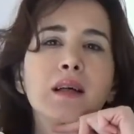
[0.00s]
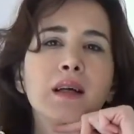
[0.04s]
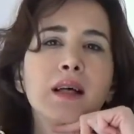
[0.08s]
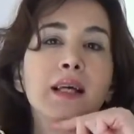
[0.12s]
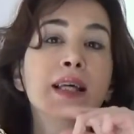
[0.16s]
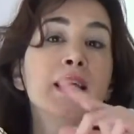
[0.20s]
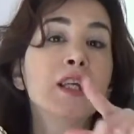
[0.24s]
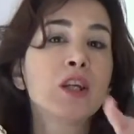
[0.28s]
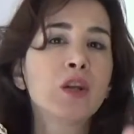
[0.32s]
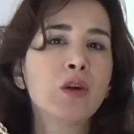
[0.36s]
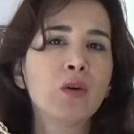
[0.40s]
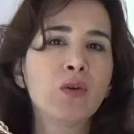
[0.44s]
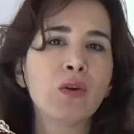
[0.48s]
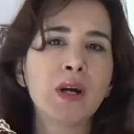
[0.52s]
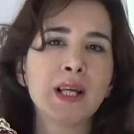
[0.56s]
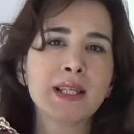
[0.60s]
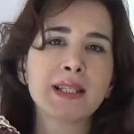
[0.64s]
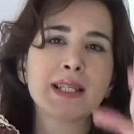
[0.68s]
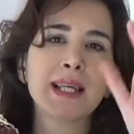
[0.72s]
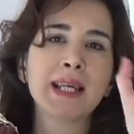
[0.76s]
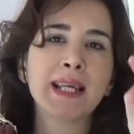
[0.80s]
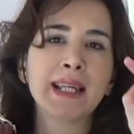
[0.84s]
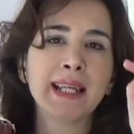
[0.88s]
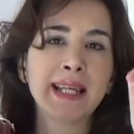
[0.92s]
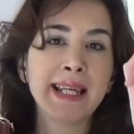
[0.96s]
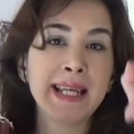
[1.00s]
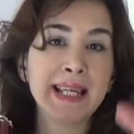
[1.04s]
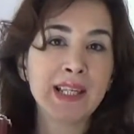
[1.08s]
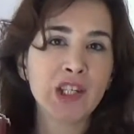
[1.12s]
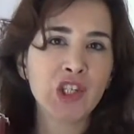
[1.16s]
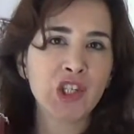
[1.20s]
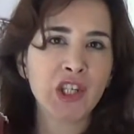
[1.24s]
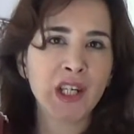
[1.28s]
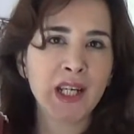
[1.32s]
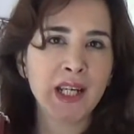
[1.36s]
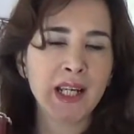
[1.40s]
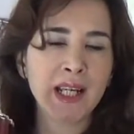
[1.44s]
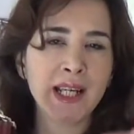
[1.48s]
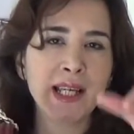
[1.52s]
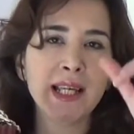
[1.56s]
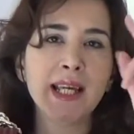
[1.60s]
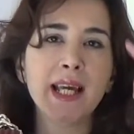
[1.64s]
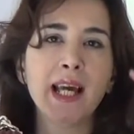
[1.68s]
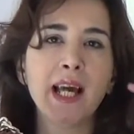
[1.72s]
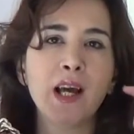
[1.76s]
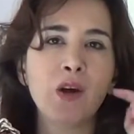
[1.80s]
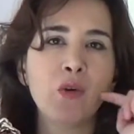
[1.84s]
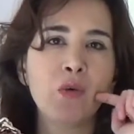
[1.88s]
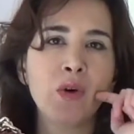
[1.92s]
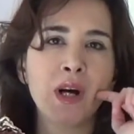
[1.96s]
You know what, initially
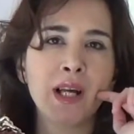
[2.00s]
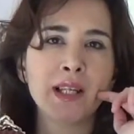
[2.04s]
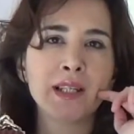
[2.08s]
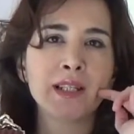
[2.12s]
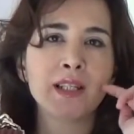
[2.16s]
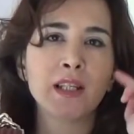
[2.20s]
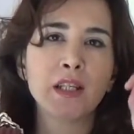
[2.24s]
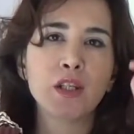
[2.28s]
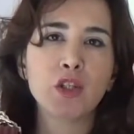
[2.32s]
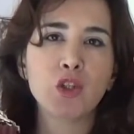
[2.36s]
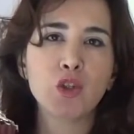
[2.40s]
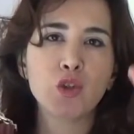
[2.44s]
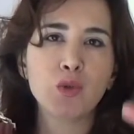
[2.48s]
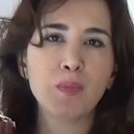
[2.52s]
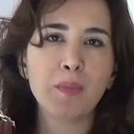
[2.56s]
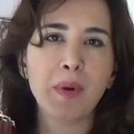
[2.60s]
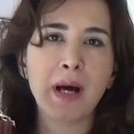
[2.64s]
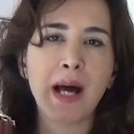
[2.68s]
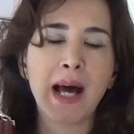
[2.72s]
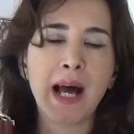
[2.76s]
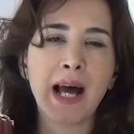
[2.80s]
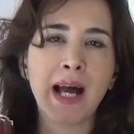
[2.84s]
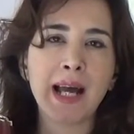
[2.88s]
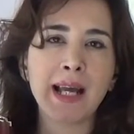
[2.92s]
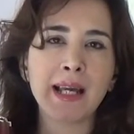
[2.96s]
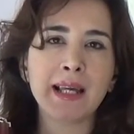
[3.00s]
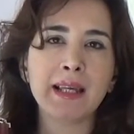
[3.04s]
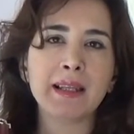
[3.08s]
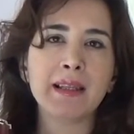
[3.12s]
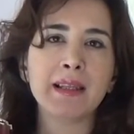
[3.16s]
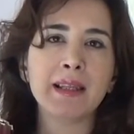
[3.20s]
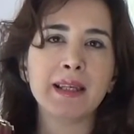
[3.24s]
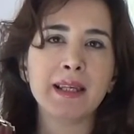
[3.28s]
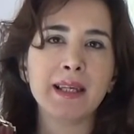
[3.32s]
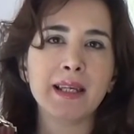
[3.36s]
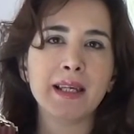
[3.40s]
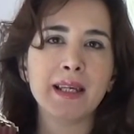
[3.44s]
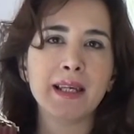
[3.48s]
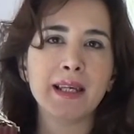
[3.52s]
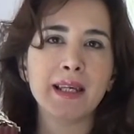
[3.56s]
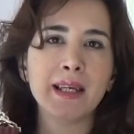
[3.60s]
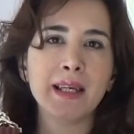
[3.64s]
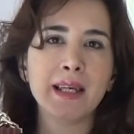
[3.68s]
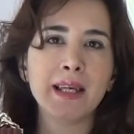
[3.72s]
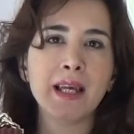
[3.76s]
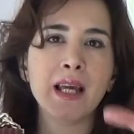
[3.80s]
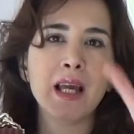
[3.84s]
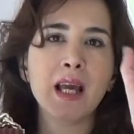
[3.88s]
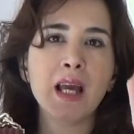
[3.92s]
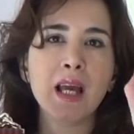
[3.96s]
I wanted to buy the
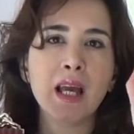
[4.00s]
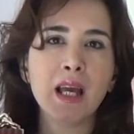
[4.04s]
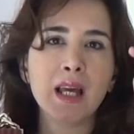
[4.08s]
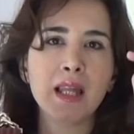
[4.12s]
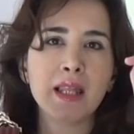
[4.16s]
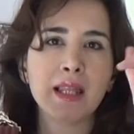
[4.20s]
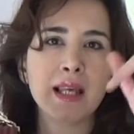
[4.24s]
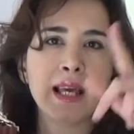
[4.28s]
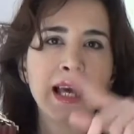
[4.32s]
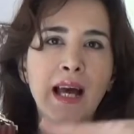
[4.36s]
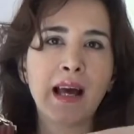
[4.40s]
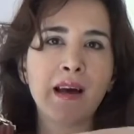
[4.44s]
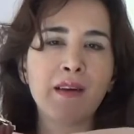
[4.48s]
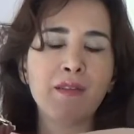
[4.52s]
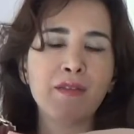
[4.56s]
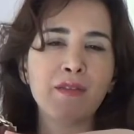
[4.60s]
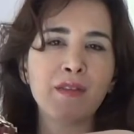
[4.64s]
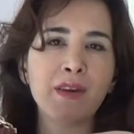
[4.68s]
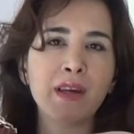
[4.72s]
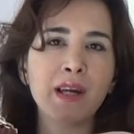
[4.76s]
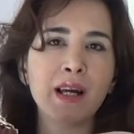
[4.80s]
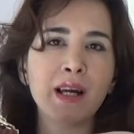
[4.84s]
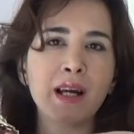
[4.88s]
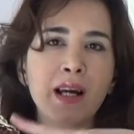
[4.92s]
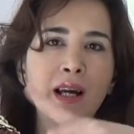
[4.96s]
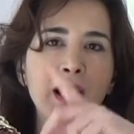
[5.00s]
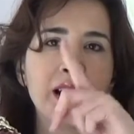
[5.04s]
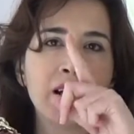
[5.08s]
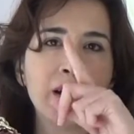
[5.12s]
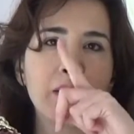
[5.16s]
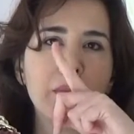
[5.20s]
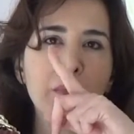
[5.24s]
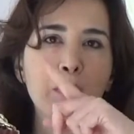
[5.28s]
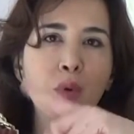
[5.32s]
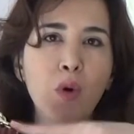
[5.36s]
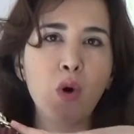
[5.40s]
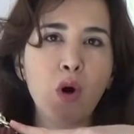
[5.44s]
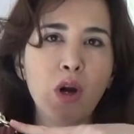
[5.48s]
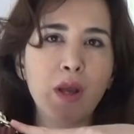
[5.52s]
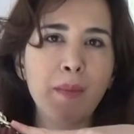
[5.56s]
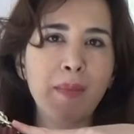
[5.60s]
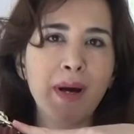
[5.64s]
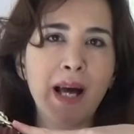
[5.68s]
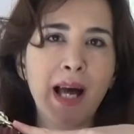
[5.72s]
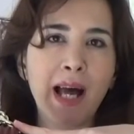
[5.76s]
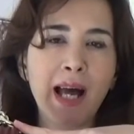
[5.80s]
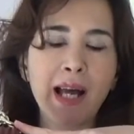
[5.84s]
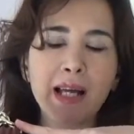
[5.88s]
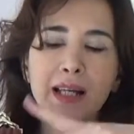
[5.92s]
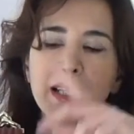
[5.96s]
Caviar boy
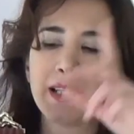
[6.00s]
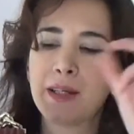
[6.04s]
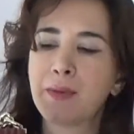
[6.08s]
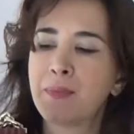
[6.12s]
bag